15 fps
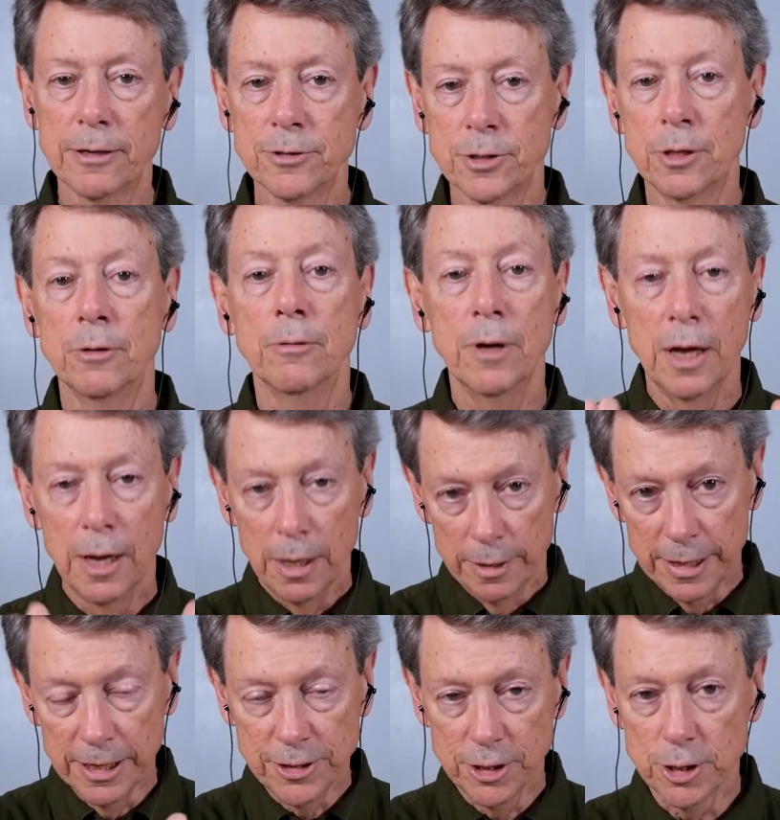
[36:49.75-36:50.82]
So
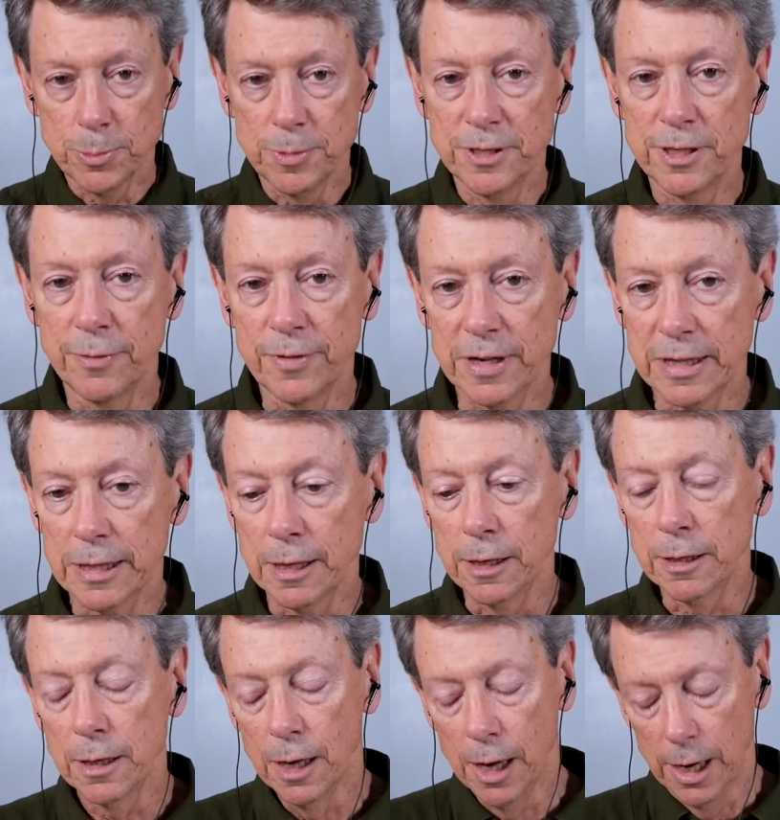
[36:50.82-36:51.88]
that's a specific thing.